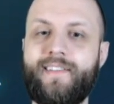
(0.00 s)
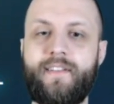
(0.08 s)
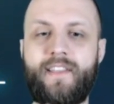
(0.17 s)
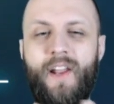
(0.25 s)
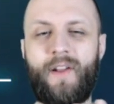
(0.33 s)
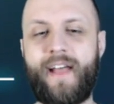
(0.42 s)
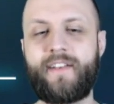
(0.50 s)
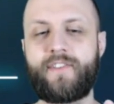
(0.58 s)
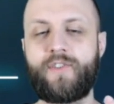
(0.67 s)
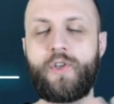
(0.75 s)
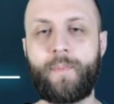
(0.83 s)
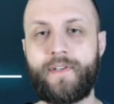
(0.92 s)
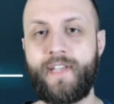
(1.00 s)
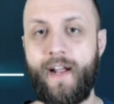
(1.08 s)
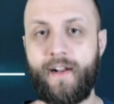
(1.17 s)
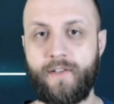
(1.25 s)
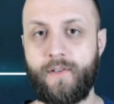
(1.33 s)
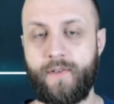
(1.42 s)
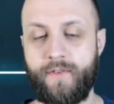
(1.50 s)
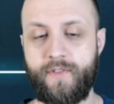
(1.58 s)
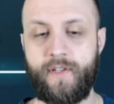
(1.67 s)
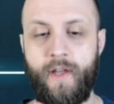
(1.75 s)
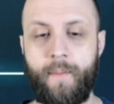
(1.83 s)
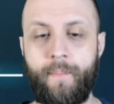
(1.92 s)
you know, not super
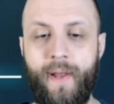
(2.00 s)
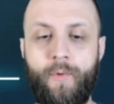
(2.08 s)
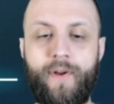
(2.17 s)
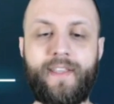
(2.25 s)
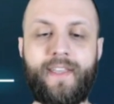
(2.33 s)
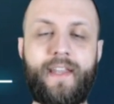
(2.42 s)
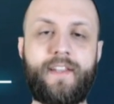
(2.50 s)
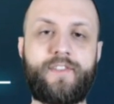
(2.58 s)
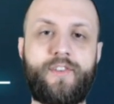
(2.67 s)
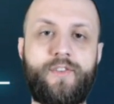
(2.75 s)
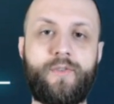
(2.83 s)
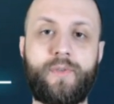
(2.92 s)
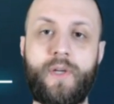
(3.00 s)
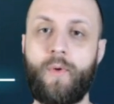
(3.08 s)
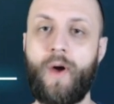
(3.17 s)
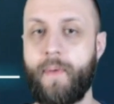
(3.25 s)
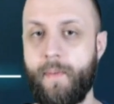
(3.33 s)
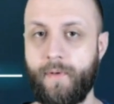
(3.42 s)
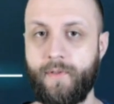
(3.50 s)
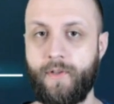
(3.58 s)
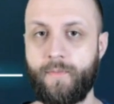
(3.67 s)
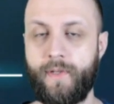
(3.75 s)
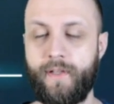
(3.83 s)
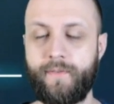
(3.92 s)
technicals, but I want to get into their white paper a
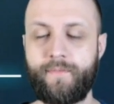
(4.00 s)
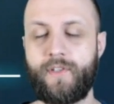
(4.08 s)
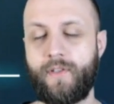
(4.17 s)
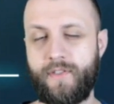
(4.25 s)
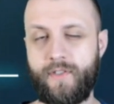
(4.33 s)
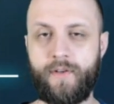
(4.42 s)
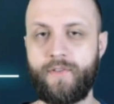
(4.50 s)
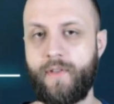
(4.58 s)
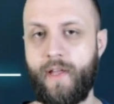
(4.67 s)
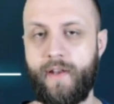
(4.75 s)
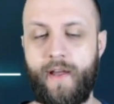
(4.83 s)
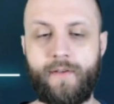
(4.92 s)
little bit. So let's go and do that now.